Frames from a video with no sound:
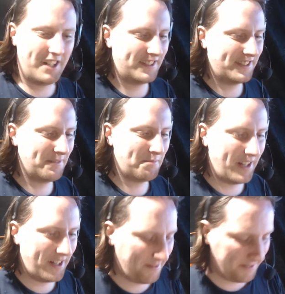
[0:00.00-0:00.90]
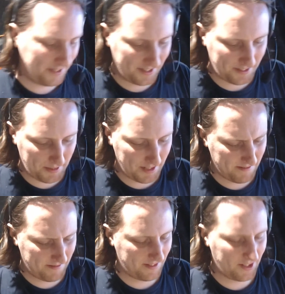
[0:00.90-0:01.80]
sun pattern, which is a bit
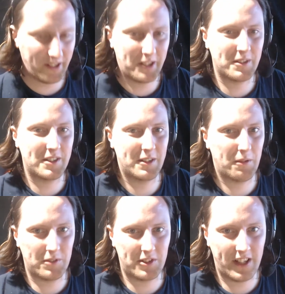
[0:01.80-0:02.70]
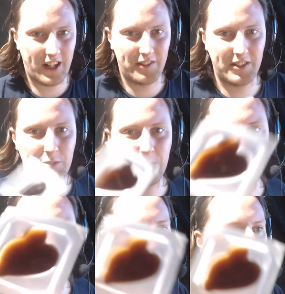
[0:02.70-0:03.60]
unusual. You don't see that often in Japan.
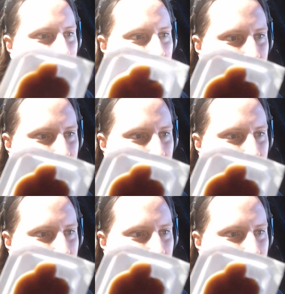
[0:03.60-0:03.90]
And